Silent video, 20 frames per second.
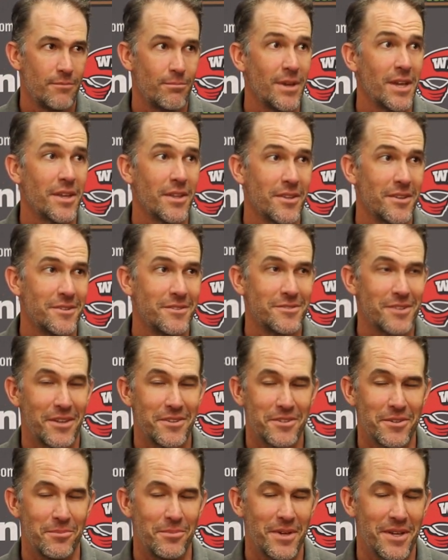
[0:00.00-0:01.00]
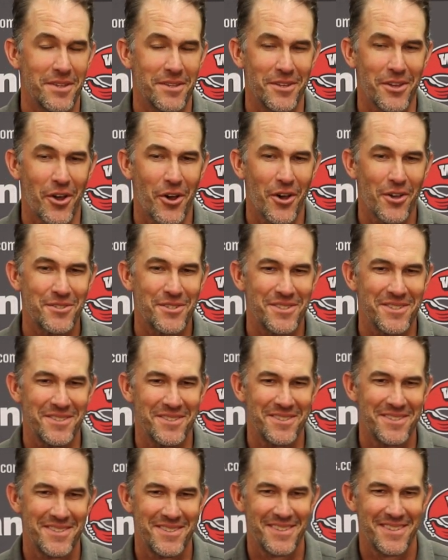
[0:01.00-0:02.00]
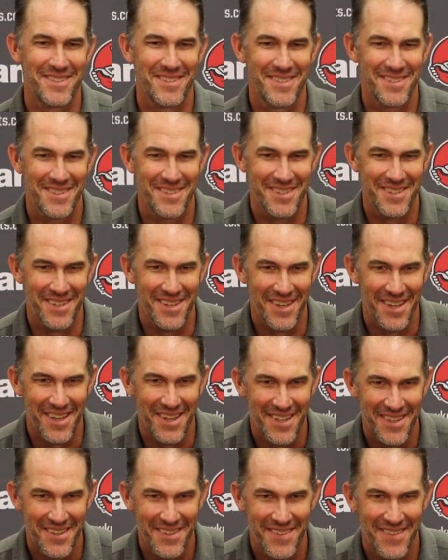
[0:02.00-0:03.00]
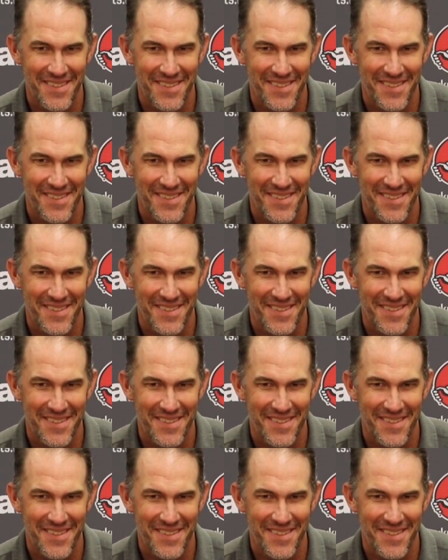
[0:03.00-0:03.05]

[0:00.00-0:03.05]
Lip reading: Bailey. So I said Bailey. Austin. Yeah.